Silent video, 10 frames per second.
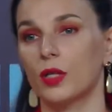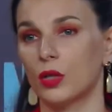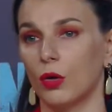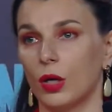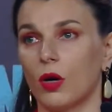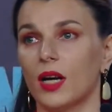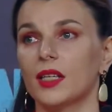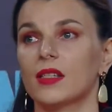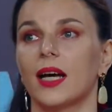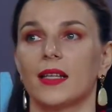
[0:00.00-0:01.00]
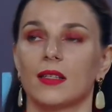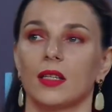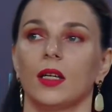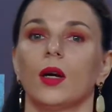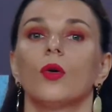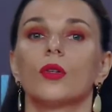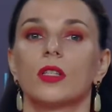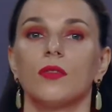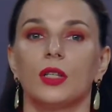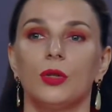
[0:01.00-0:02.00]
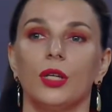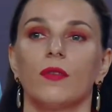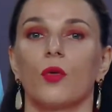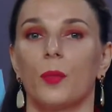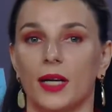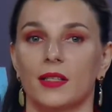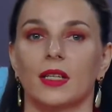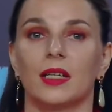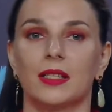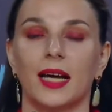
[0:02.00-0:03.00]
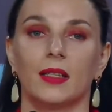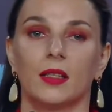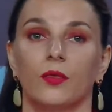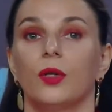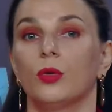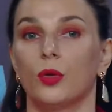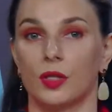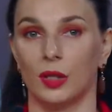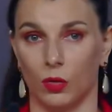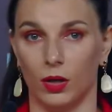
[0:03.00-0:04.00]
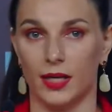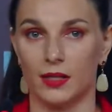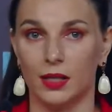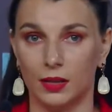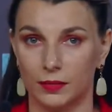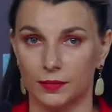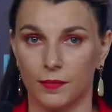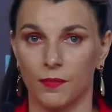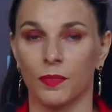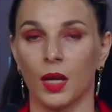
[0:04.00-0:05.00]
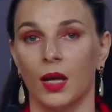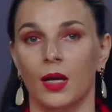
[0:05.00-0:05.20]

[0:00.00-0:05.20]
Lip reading: I'm the head of NGO Feodosia Kolesnyk European Education Center.